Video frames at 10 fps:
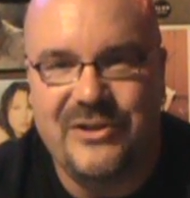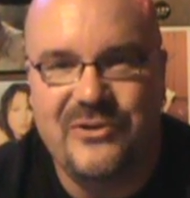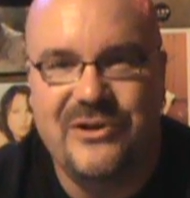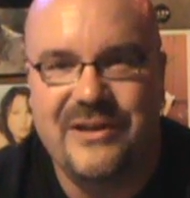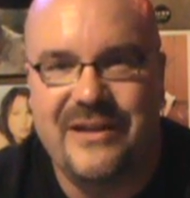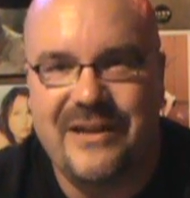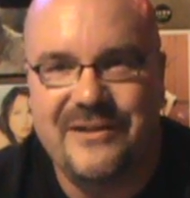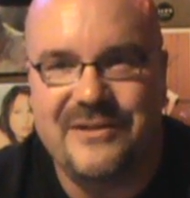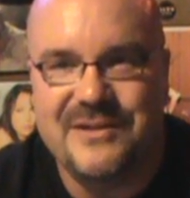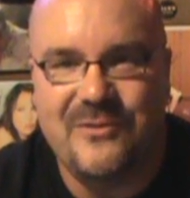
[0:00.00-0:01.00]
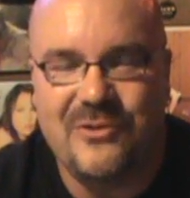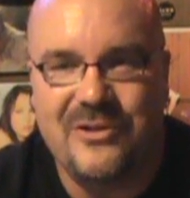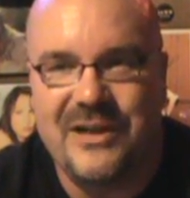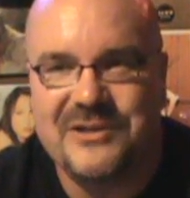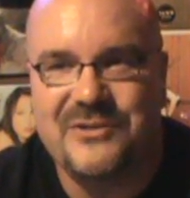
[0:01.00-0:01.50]
good, and this whole
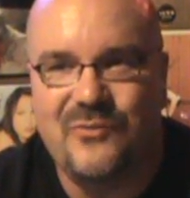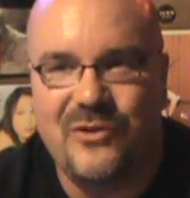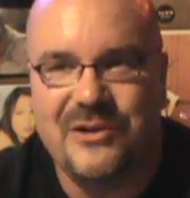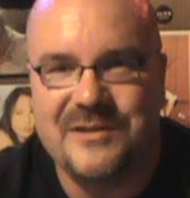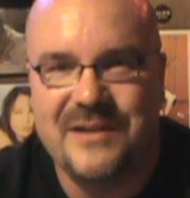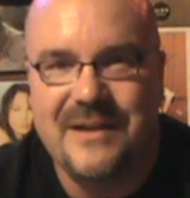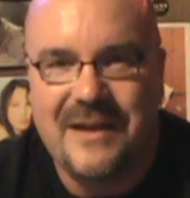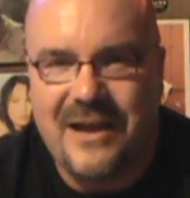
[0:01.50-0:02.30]
collection works.